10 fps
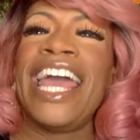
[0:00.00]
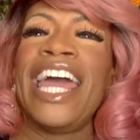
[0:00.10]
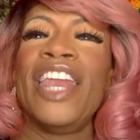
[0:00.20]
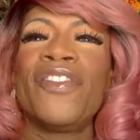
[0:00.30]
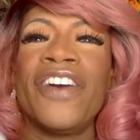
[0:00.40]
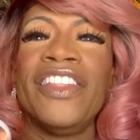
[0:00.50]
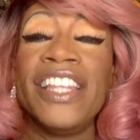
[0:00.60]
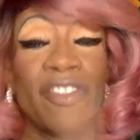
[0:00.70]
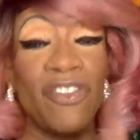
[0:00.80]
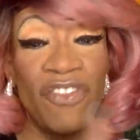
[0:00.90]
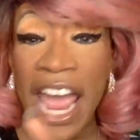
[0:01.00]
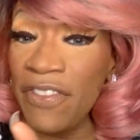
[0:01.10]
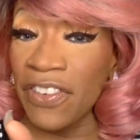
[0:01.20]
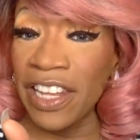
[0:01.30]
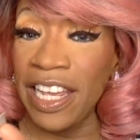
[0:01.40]
stand in front of this
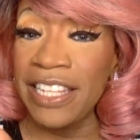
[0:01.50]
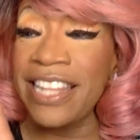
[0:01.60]
faithfully,